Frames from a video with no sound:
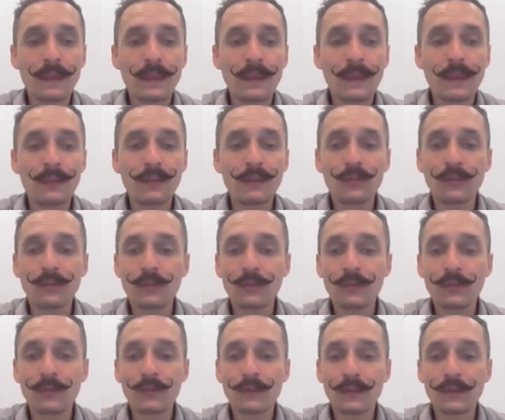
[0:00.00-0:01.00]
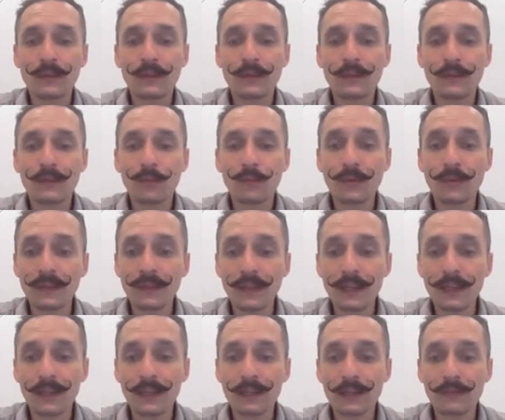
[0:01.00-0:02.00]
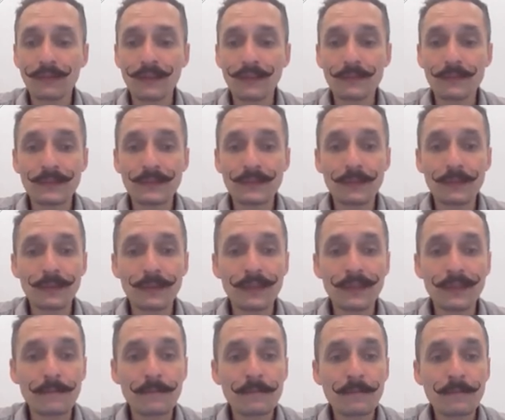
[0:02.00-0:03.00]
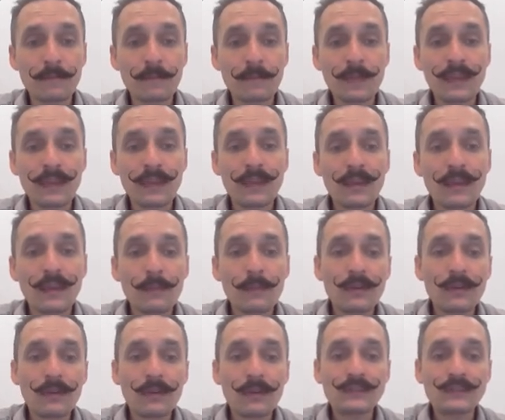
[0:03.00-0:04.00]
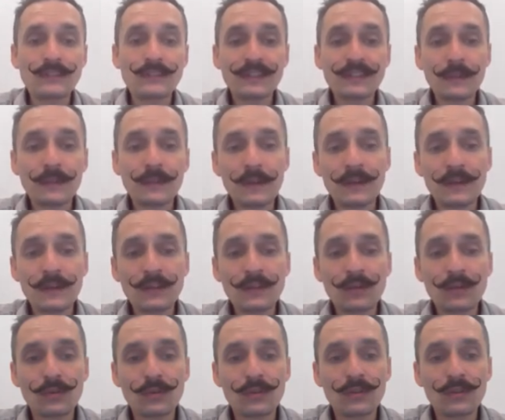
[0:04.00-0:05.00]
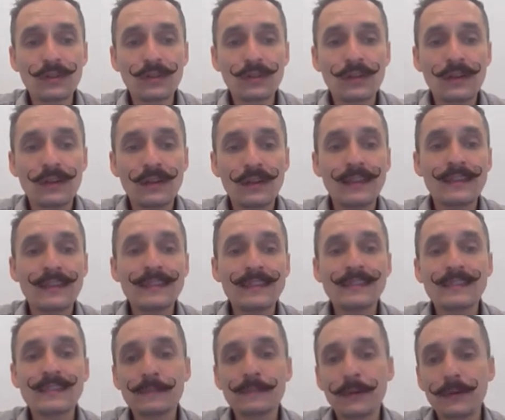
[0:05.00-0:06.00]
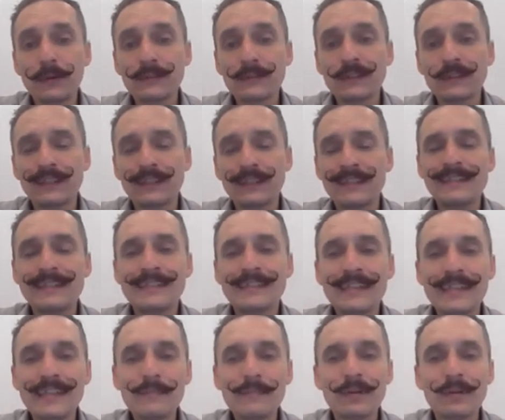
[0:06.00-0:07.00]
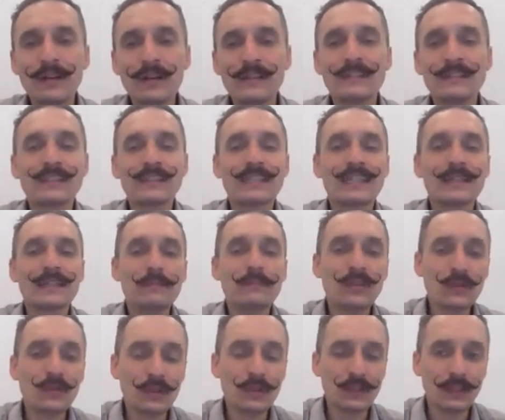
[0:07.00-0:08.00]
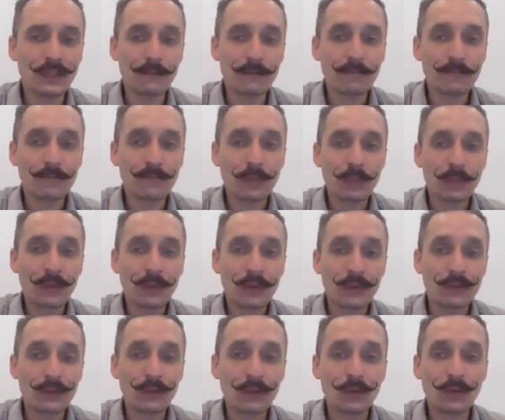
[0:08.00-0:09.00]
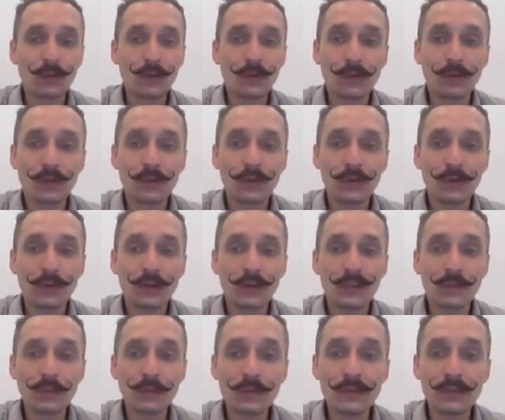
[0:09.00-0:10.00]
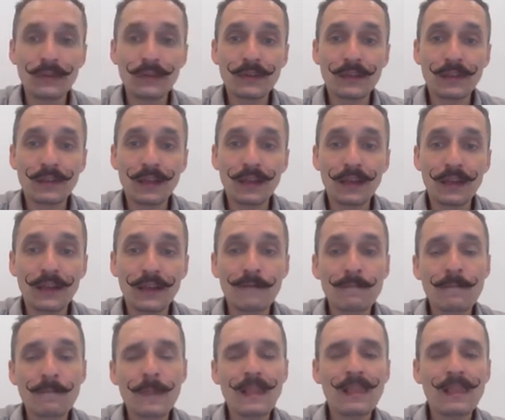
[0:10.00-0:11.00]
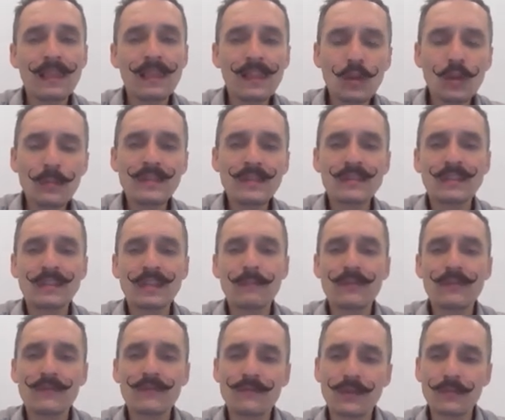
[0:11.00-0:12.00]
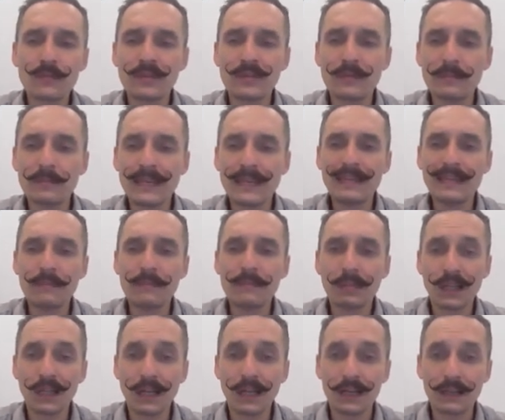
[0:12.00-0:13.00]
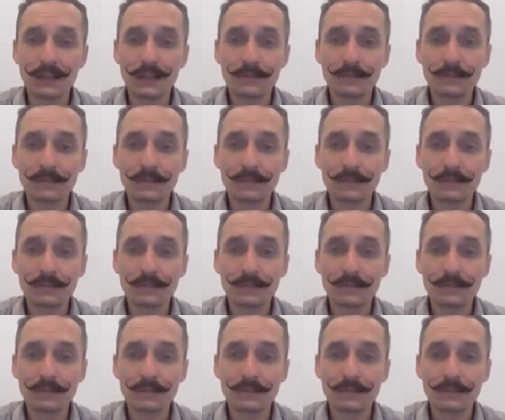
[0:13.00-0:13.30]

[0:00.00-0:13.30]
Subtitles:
And you'll notice that it's one like already from somebody. But you also see up here in the corner that this is posted in the D-Buzz community. So communities online, a little bit separate from your main blog.